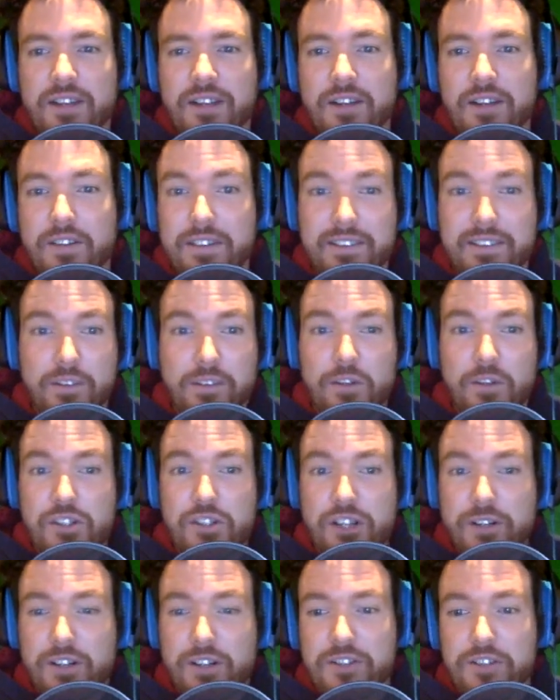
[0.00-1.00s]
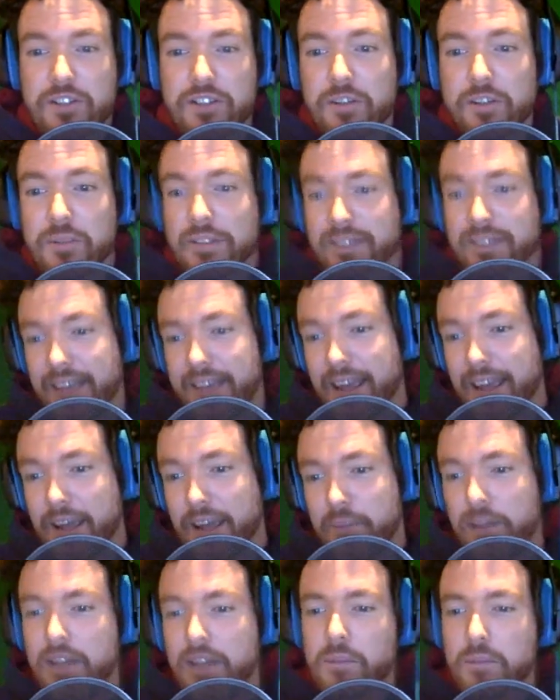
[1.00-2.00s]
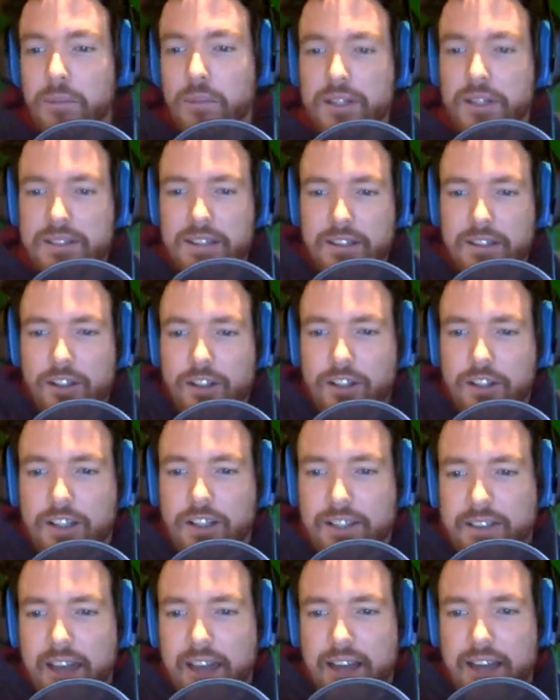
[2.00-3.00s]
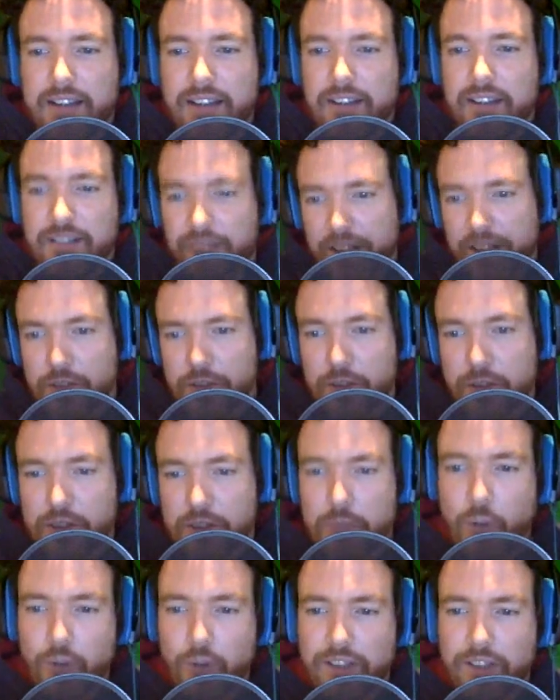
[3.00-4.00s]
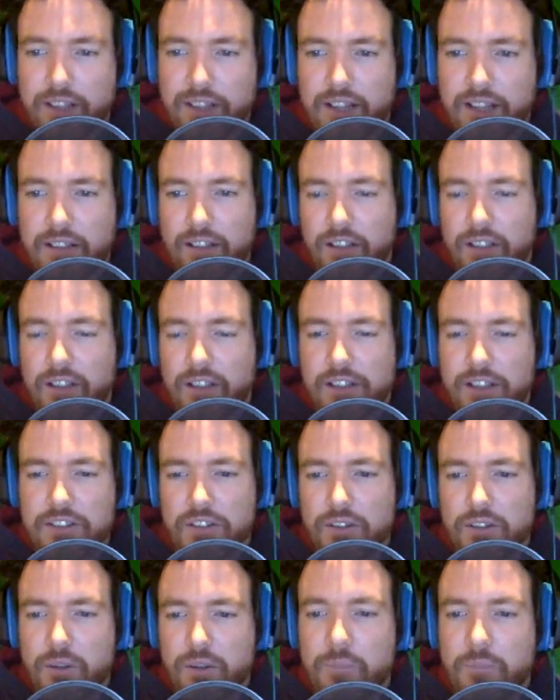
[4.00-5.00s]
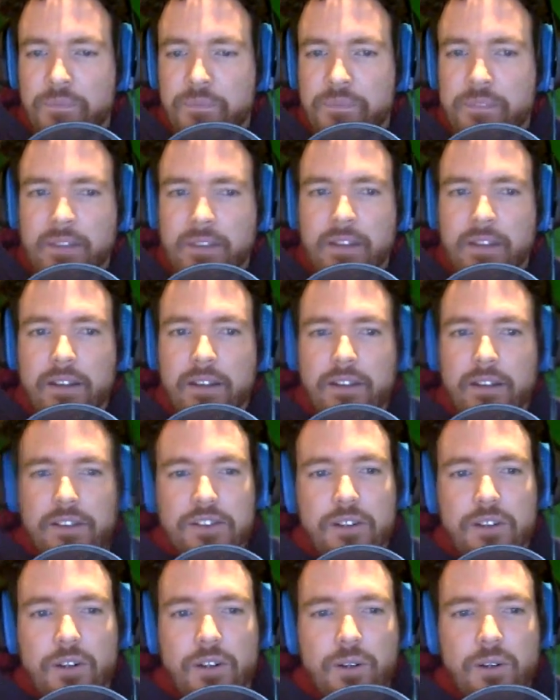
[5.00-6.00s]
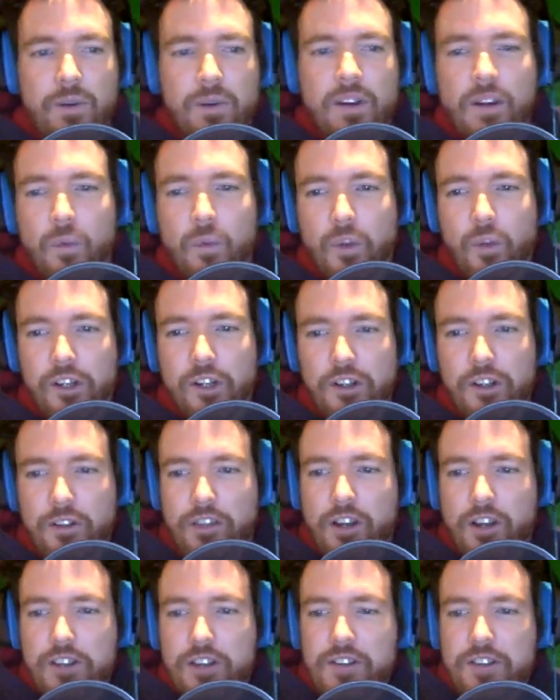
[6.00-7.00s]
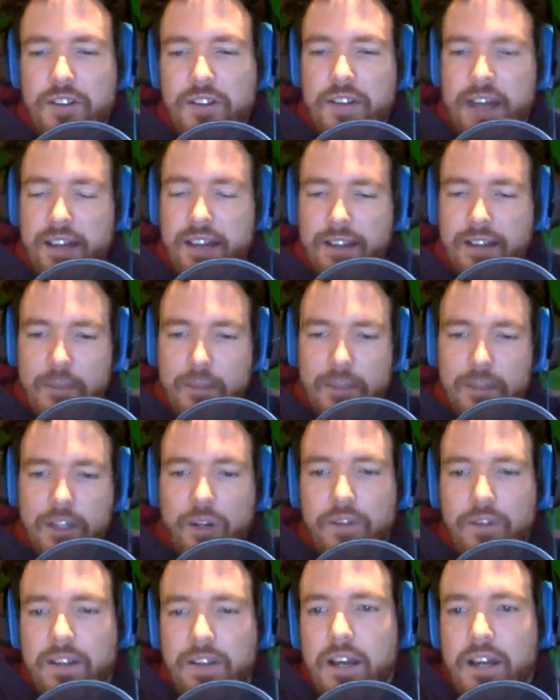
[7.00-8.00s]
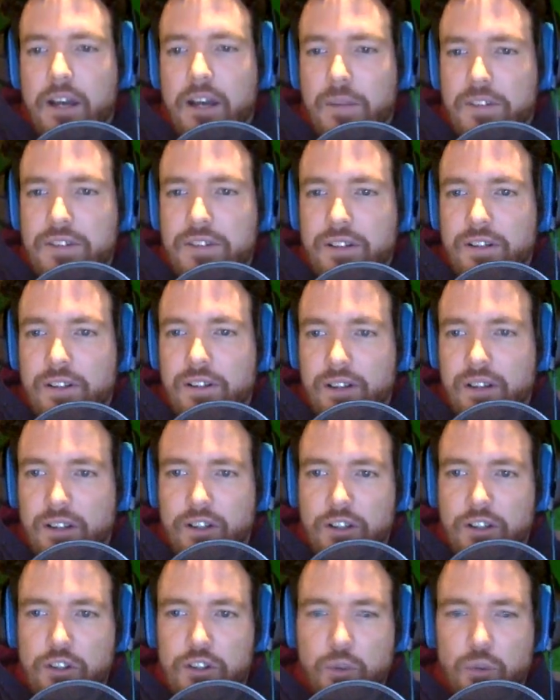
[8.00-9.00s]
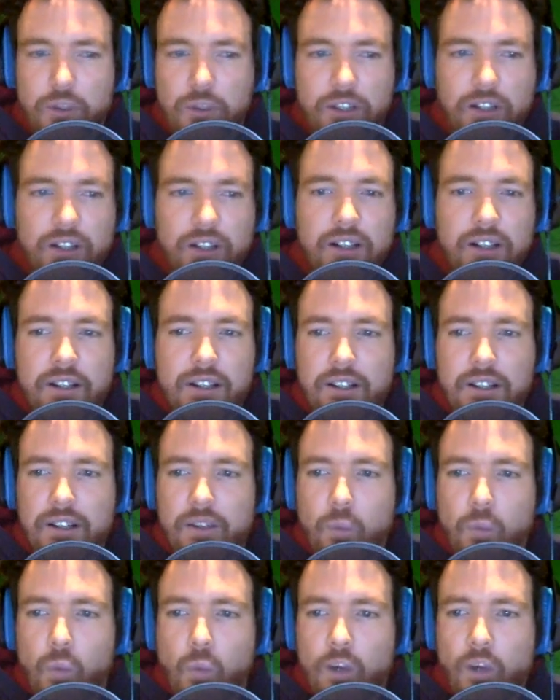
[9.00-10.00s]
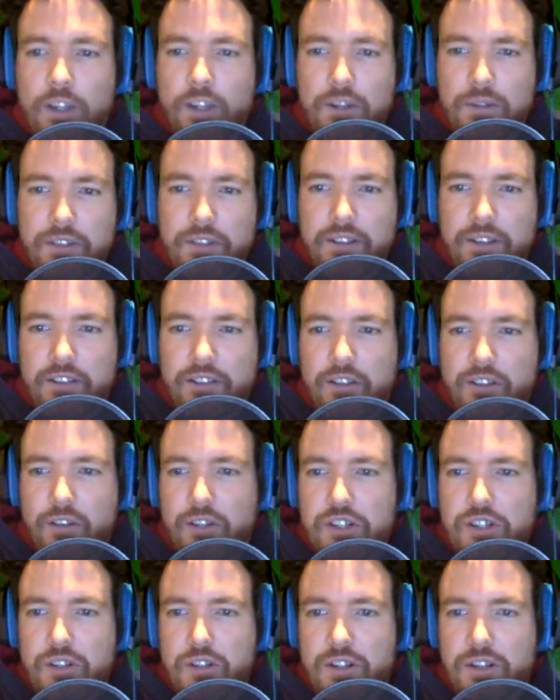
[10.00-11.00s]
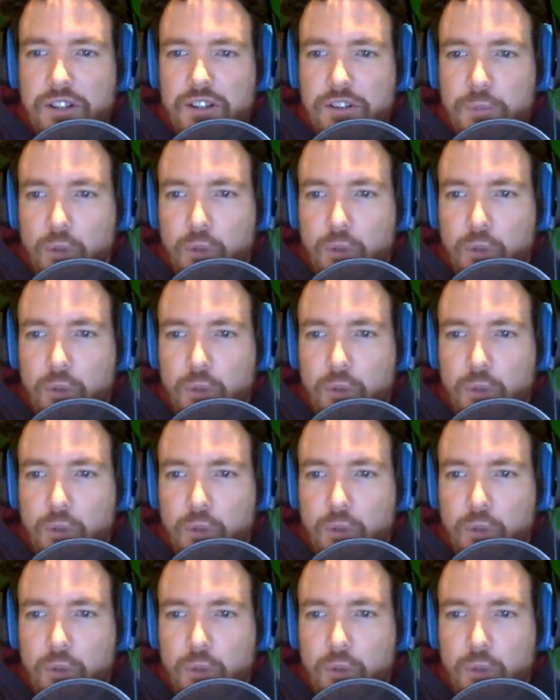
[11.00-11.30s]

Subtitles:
I don't think the regenerator is going to be in the game, but it did look like that, and that's what the molded kind of looked like too. So, what are your thoughts on that? Let me know in the comments here and on Twitter what you think the creature is.